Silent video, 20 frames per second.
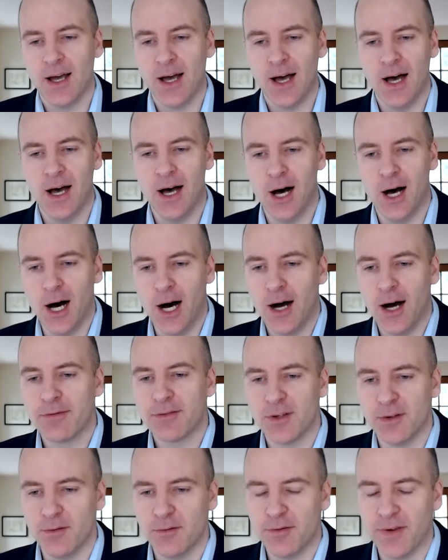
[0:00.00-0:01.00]

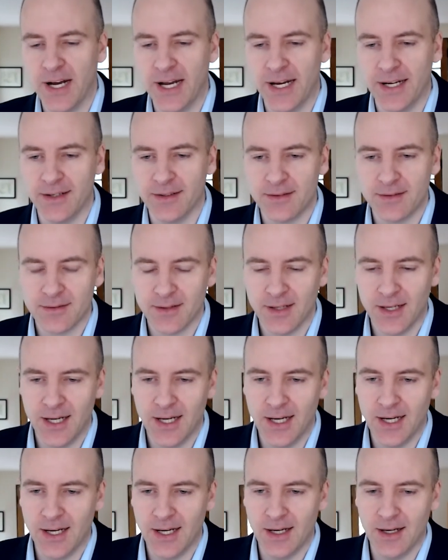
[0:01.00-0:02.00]
Often find
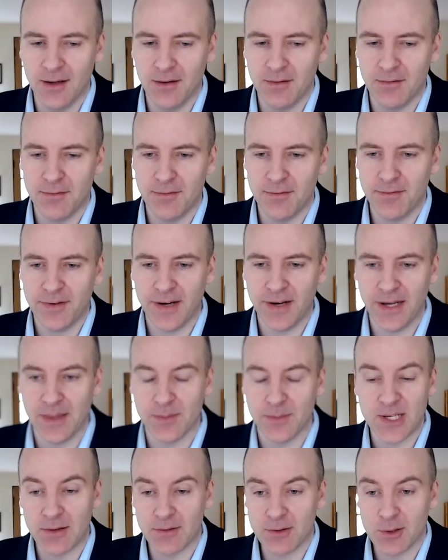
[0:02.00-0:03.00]

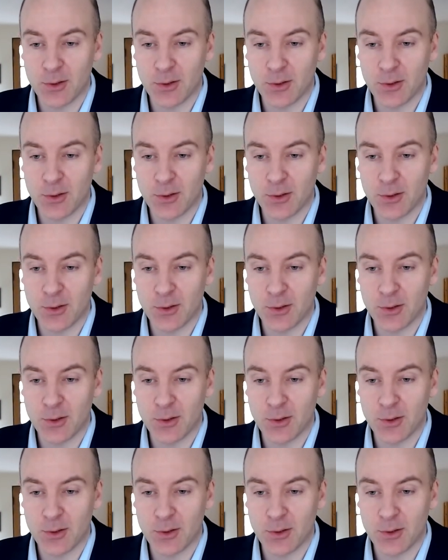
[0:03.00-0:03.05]
themselves